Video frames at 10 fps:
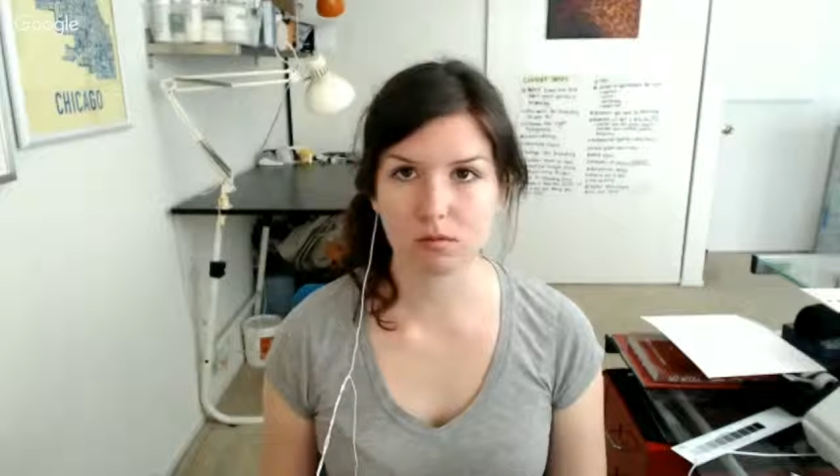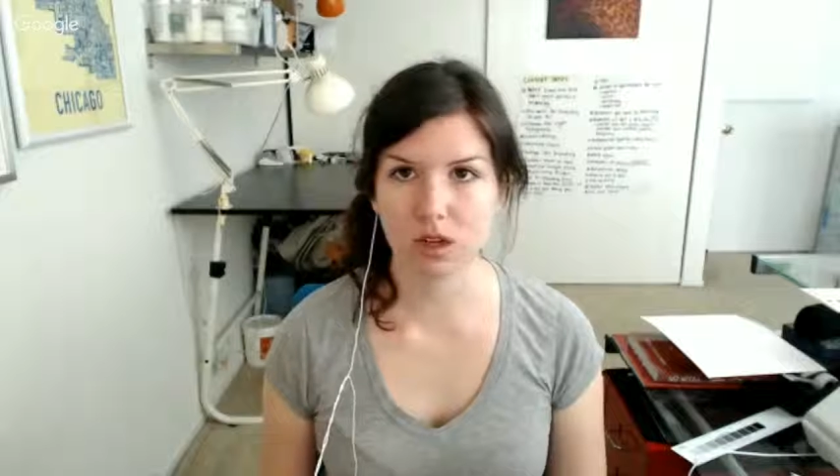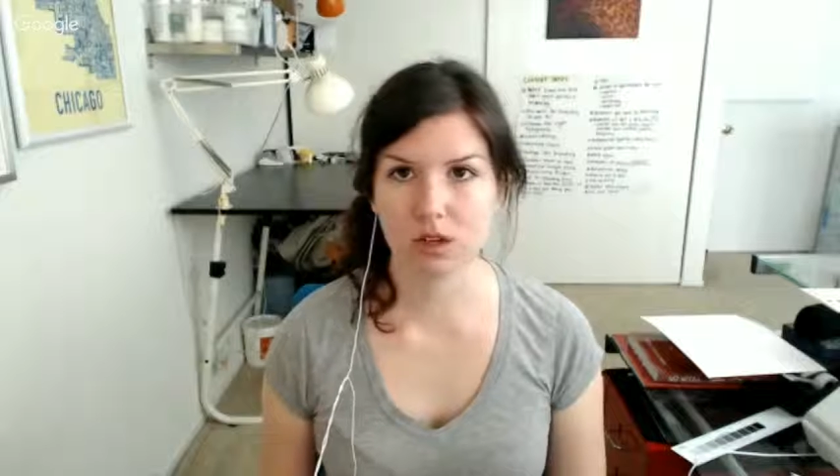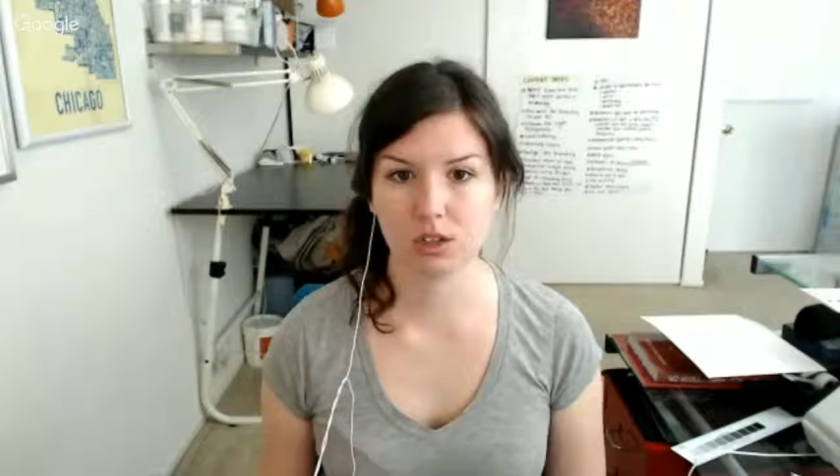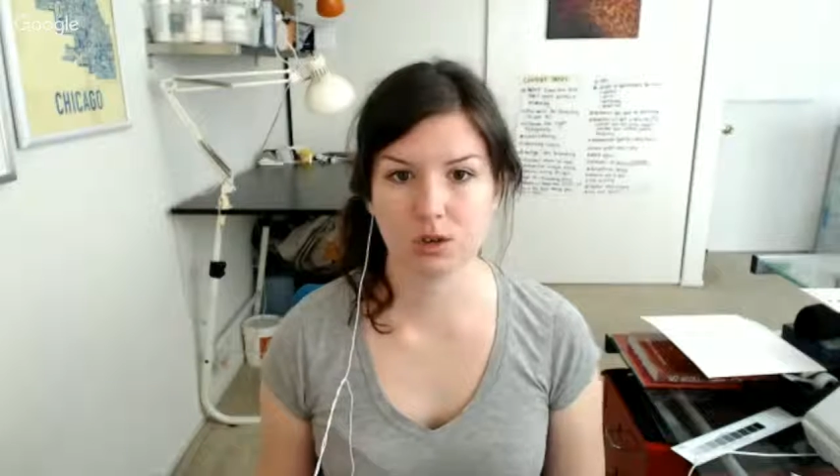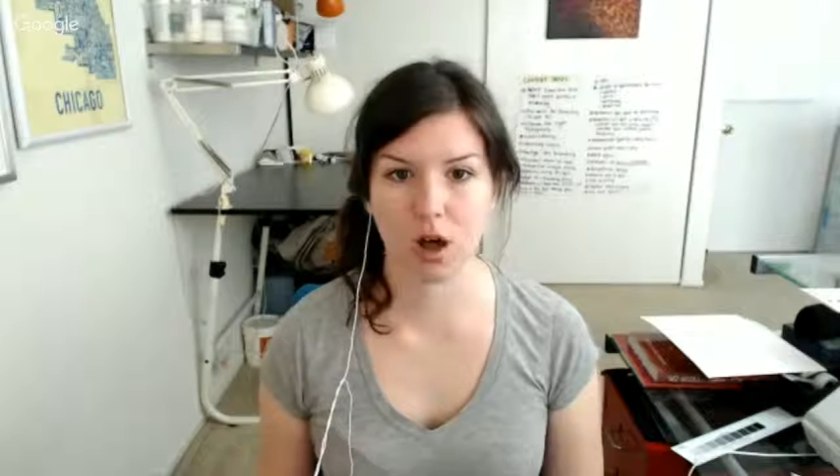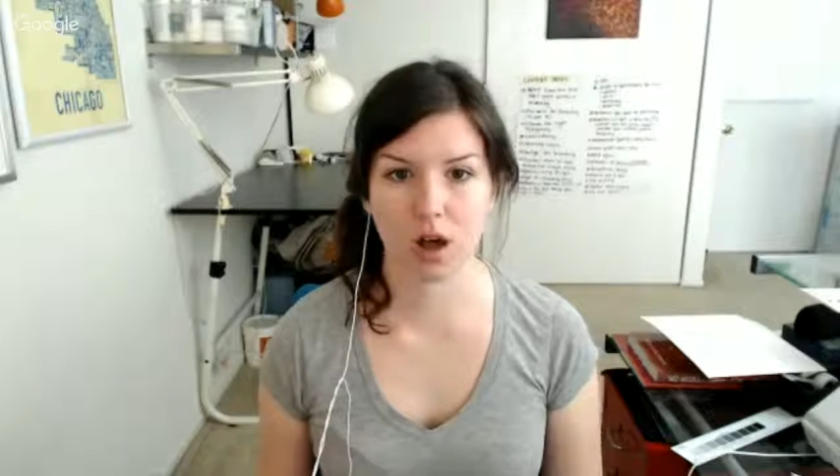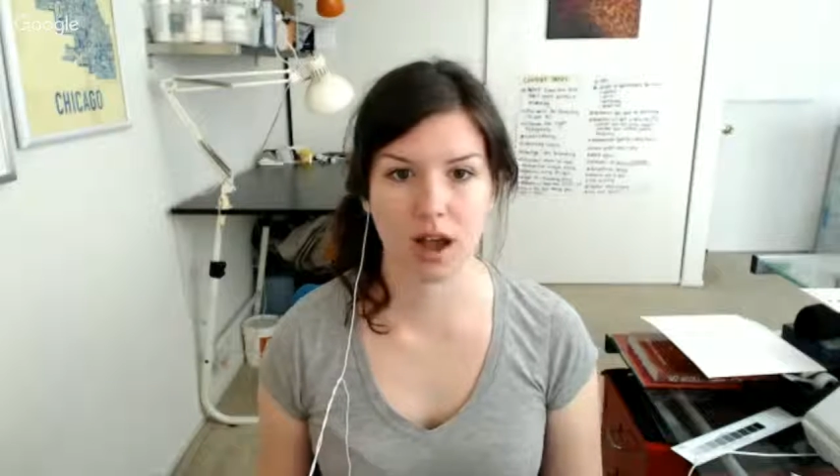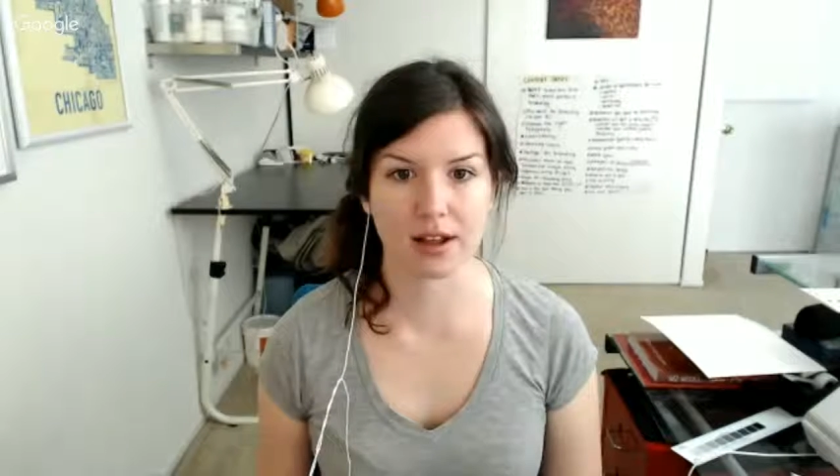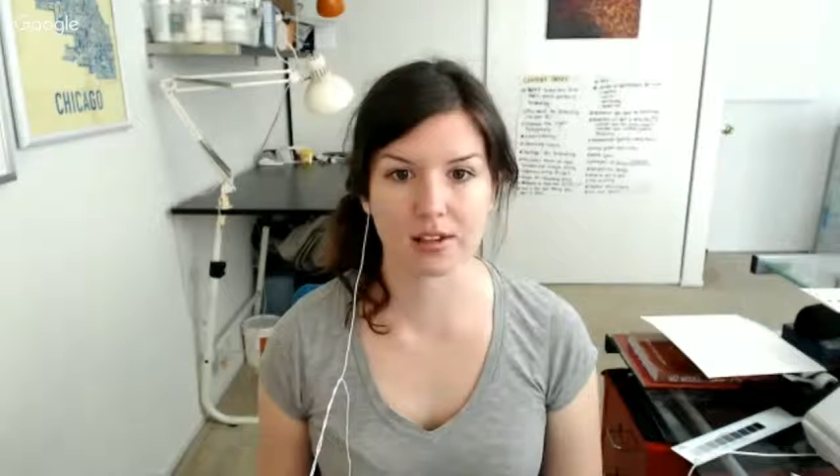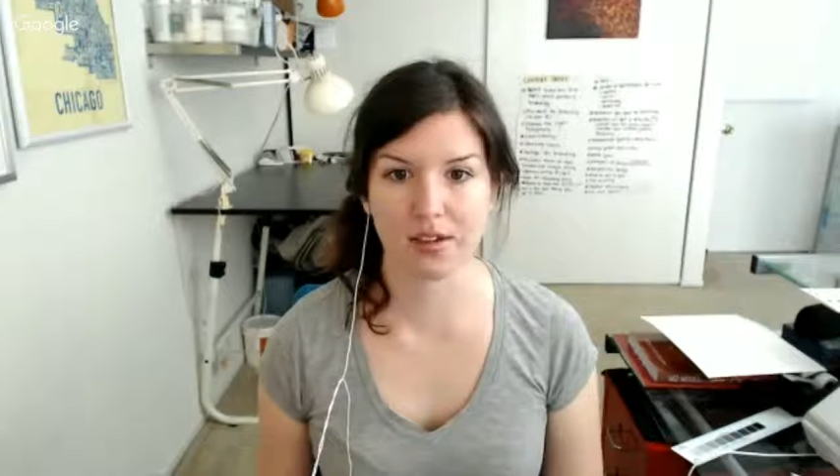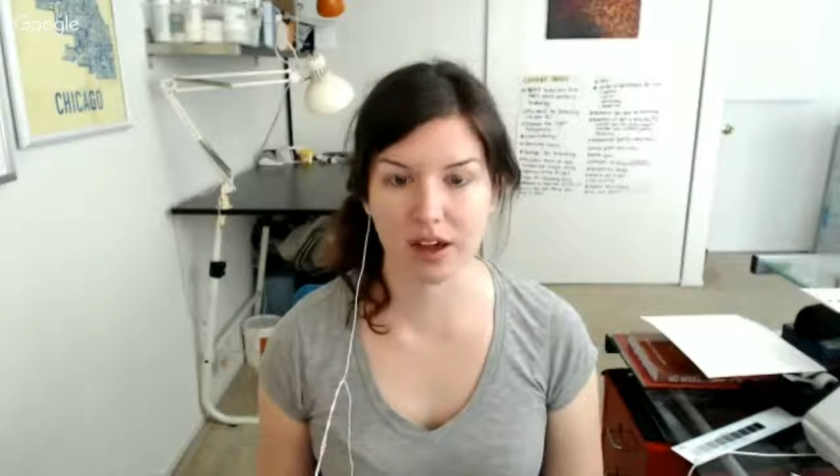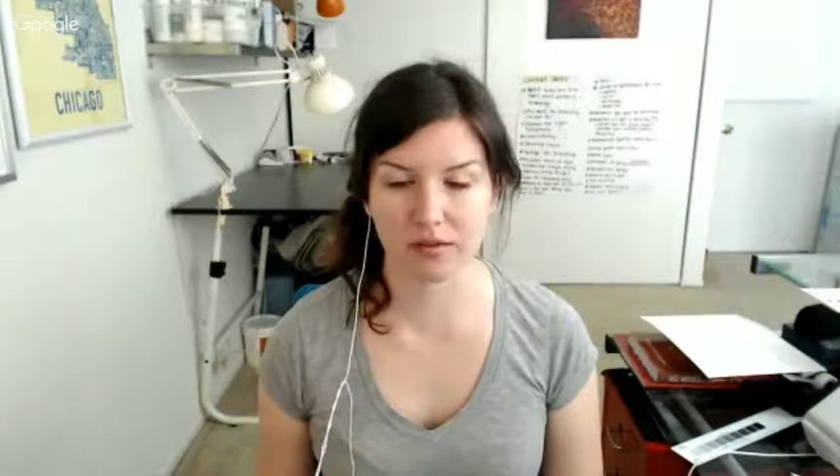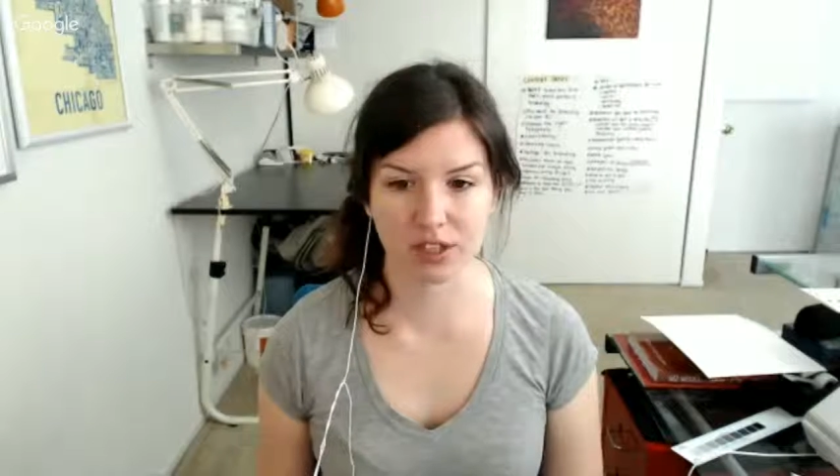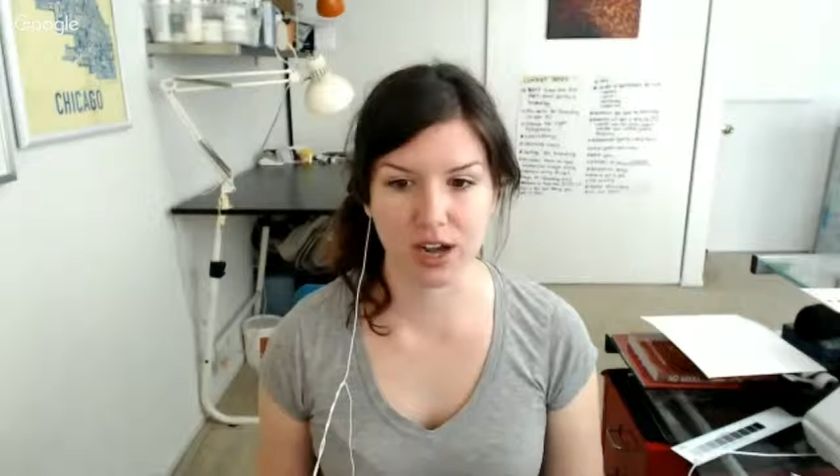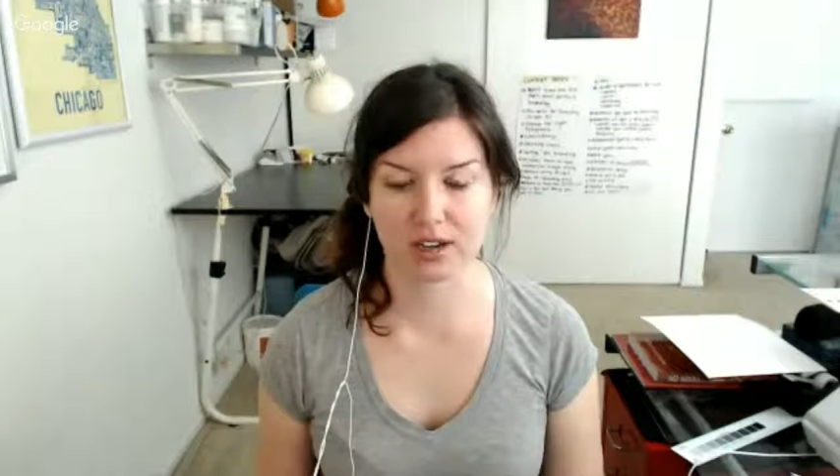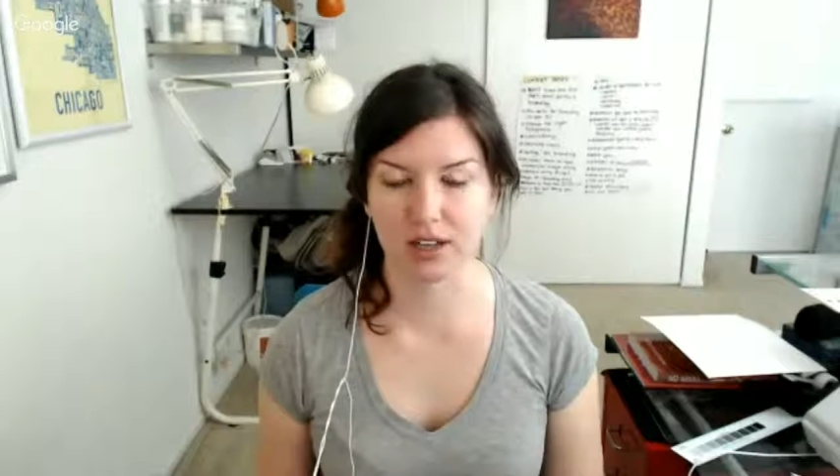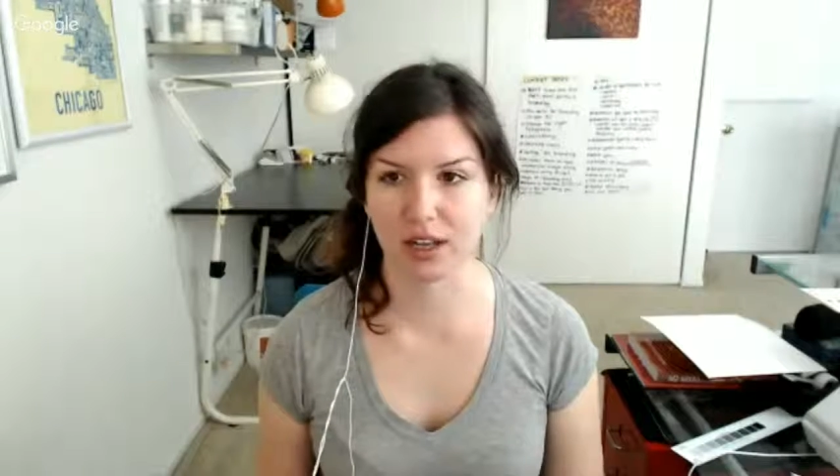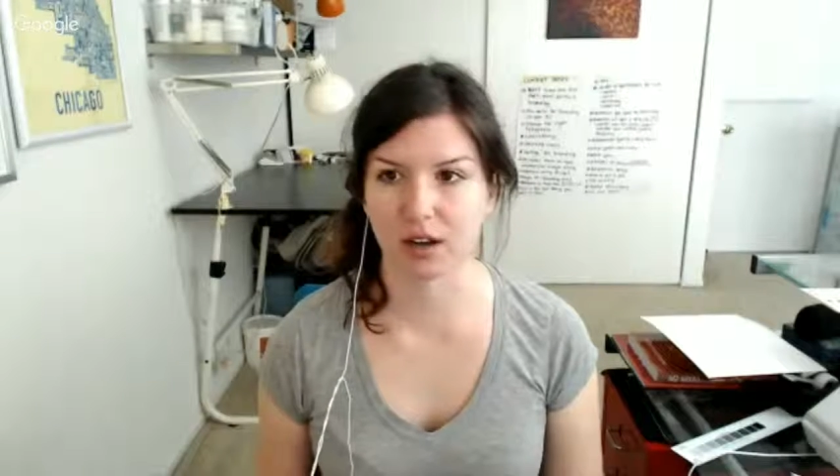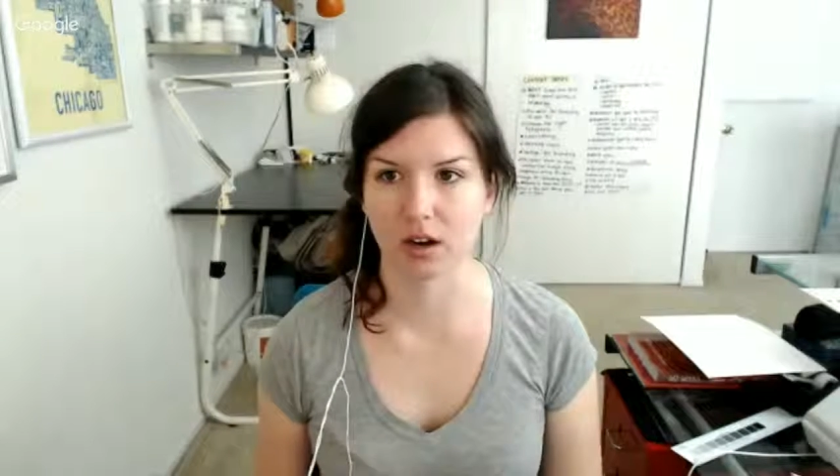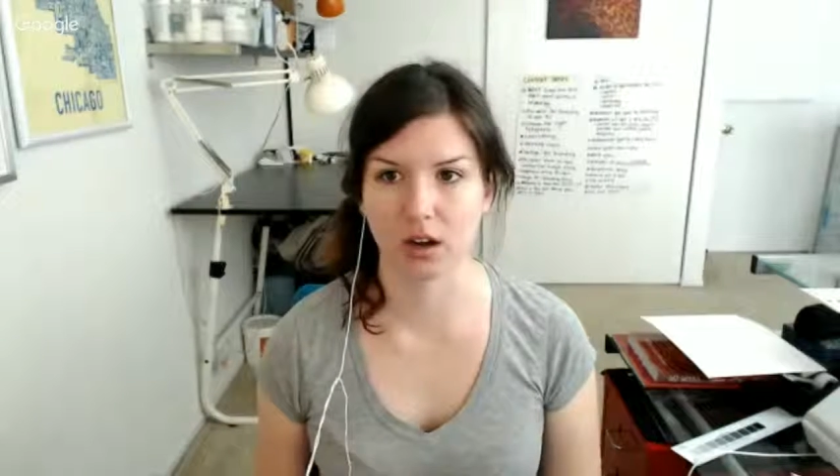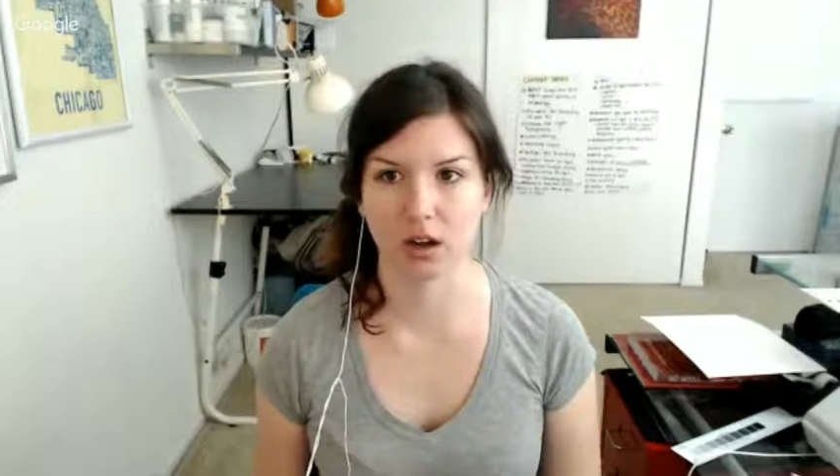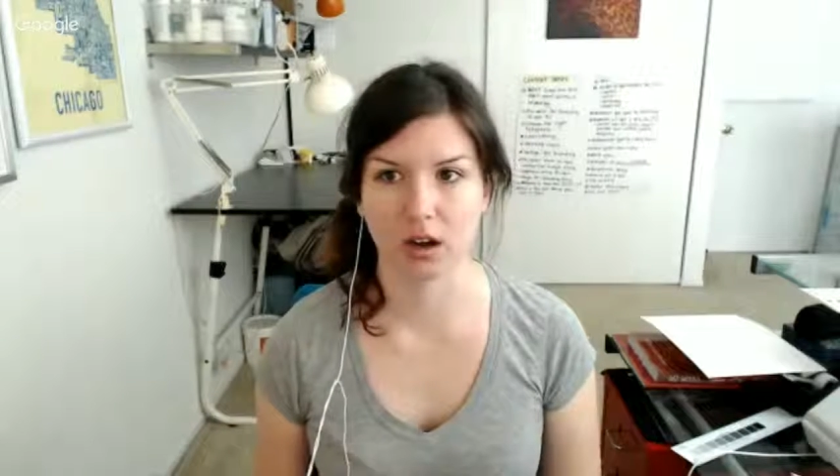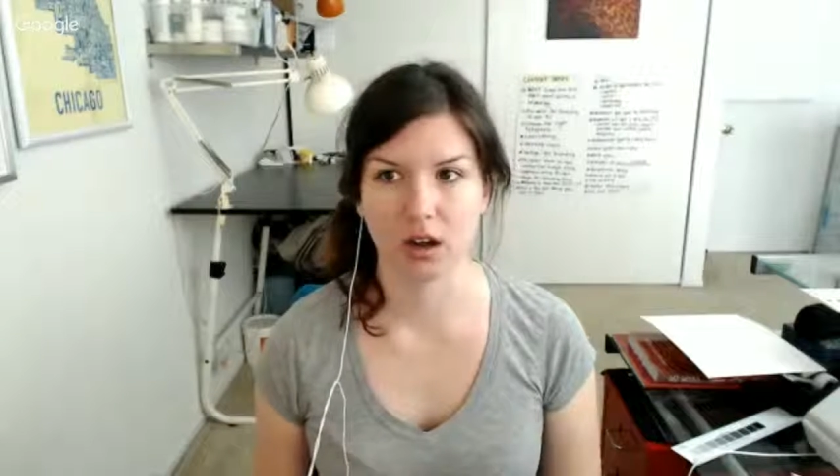do all kinds of advertising or